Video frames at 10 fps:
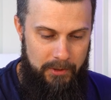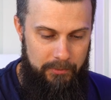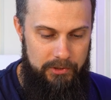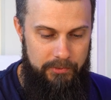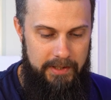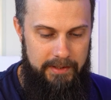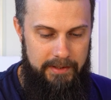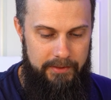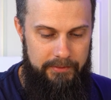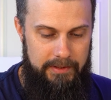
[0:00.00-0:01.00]
We go in
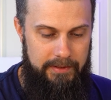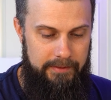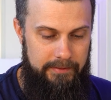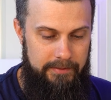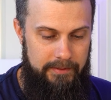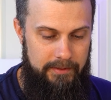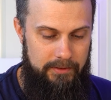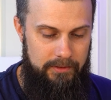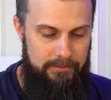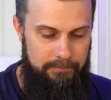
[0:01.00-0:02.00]
here and
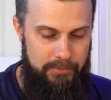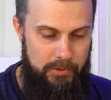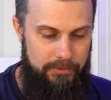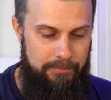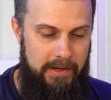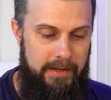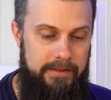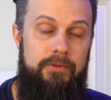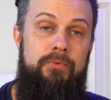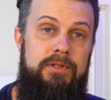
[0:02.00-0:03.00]
both
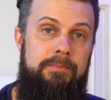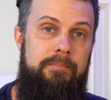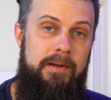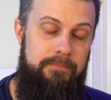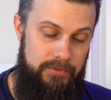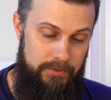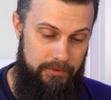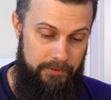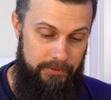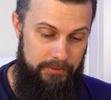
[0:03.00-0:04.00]
my dosing pumps
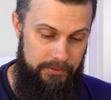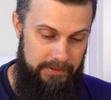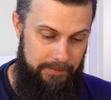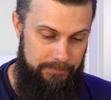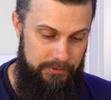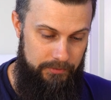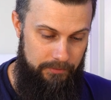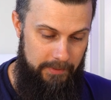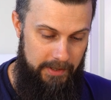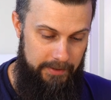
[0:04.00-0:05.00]
are hooked up to
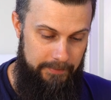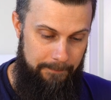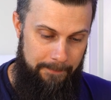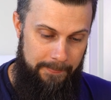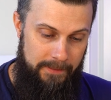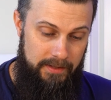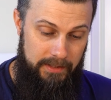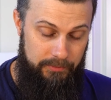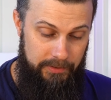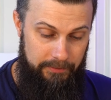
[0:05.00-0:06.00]
my
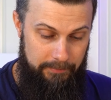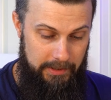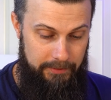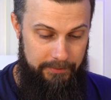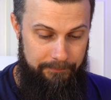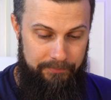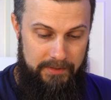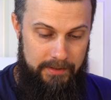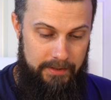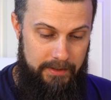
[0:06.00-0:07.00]
aquarium here.
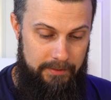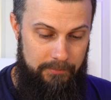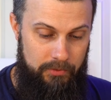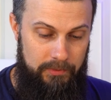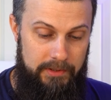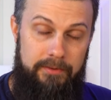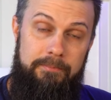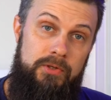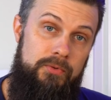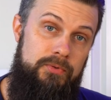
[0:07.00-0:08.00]
I'm only going to
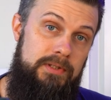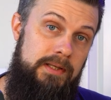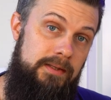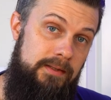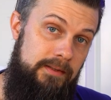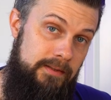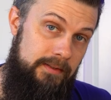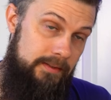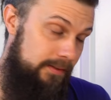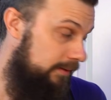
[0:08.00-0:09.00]
be using
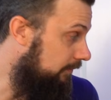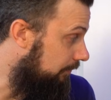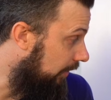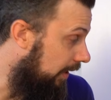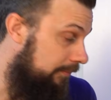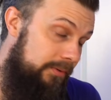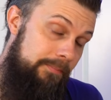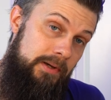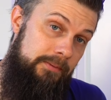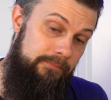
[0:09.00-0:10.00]
the primary
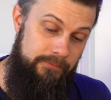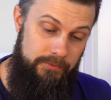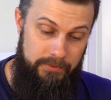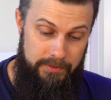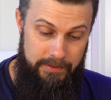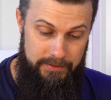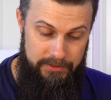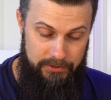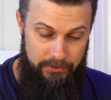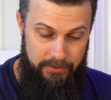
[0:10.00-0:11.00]
pump for the
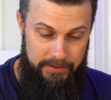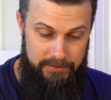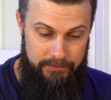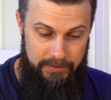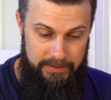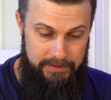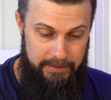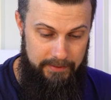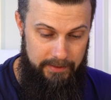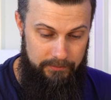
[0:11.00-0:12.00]
start, so let's
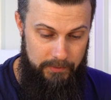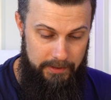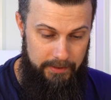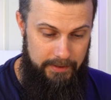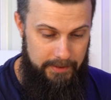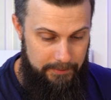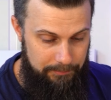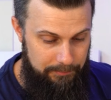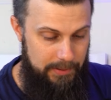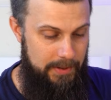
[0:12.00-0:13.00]
set that one up.